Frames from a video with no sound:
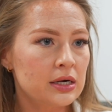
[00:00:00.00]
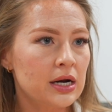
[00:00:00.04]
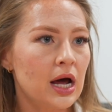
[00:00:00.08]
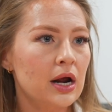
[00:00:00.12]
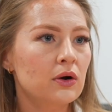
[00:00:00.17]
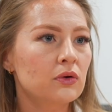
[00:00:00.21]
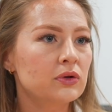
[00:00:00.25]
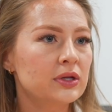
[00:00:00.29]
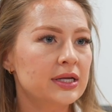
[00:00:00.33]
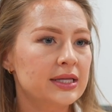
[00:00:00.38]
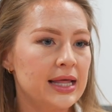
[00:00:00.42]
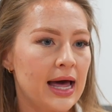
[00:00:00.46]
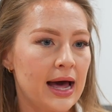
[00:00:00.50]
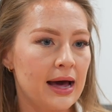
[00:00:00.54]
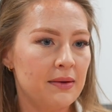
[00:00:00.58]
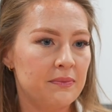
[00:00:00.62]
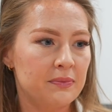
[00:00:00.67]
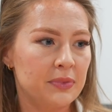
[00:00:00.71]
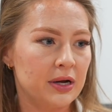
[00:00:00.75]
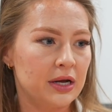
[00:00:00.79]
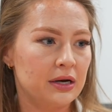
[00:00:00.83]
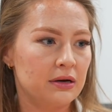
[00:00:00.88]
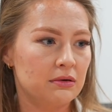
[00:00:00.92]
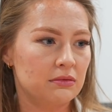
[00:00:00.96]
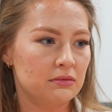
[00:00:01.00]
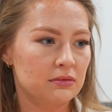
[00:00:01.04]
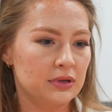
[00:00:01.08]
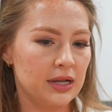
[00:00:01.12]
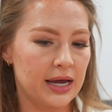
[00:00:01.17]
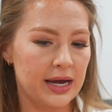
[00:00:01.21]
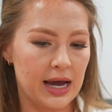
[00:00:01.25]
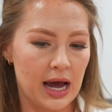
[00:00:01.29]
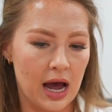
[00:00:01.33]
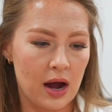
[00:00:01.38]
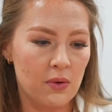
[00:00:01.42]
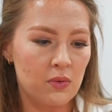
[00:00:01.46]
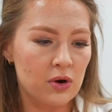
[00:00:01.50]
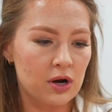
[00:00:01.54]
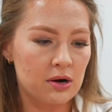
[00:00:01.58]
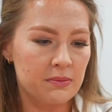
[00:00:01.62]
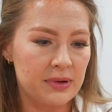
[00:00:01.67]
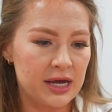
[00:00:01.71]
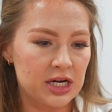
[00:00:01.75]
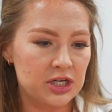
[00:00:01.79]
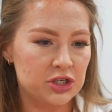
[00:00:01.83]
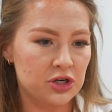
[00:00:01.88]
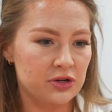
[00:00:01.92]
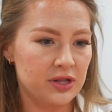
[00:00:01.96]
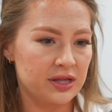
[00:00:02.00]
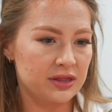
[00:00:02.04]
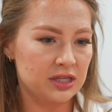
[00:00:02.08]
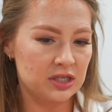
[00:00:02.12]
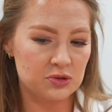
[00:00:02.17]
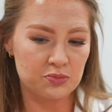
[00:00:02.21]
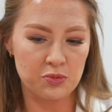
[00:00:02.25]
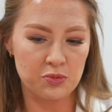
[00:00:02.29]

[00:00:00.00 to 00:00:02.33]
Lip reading: Not only that, but like, I want to make sure that this